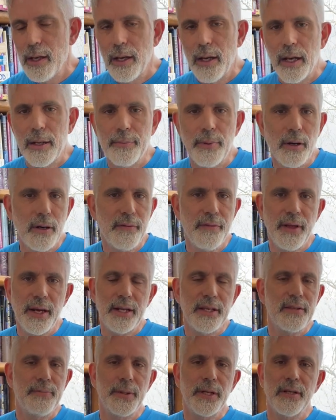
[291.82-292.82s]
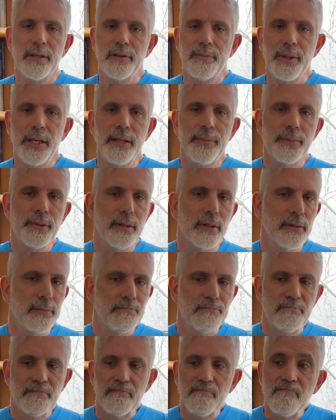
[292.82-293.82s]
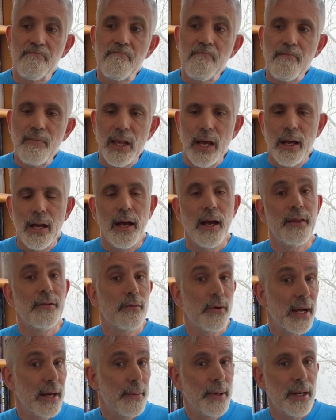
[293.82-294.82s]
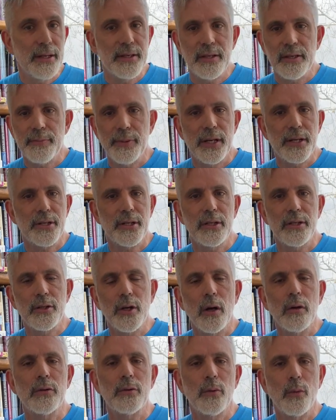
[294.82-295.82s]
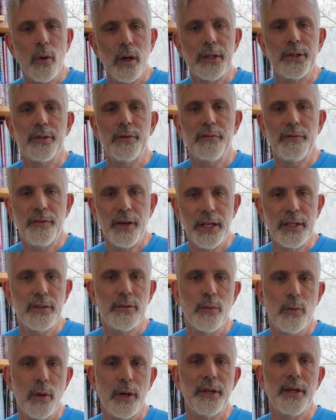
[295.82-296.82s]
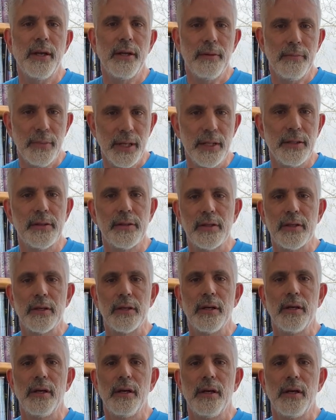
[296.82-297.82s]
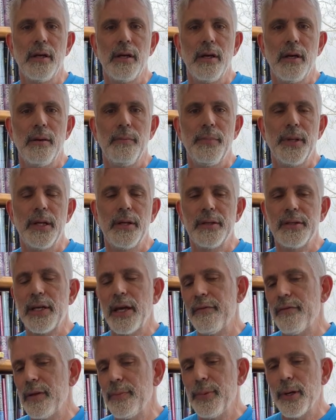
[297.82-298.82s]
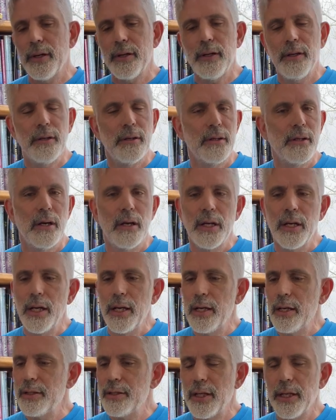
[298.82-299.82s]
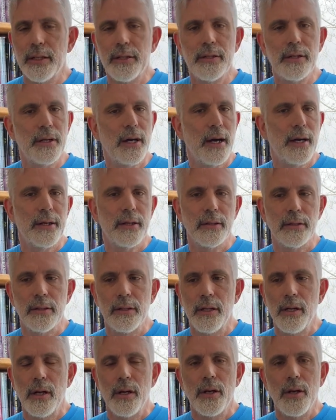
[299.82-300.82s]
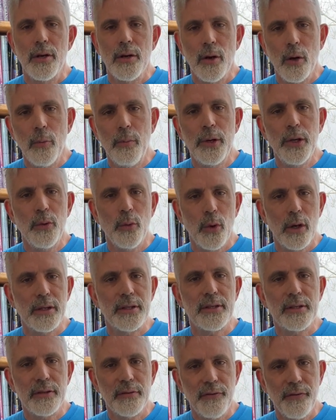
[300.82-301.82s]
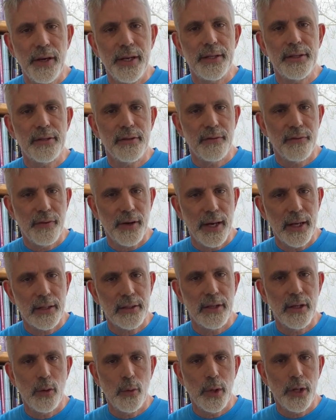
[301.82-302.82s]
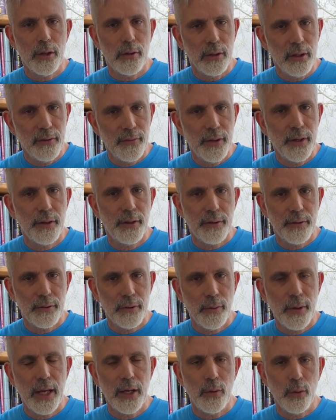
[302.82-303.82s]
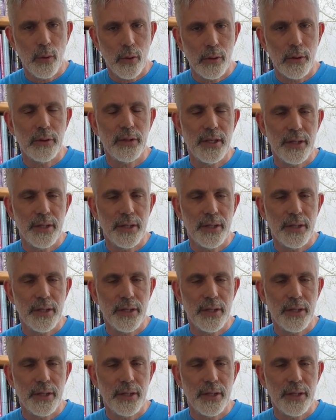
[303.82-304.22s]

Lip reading: And part of that is because people, and the rabbis especially, don't want to face what it means. Because everybody is in denial. Nobody wants to face the fact that we are living through a world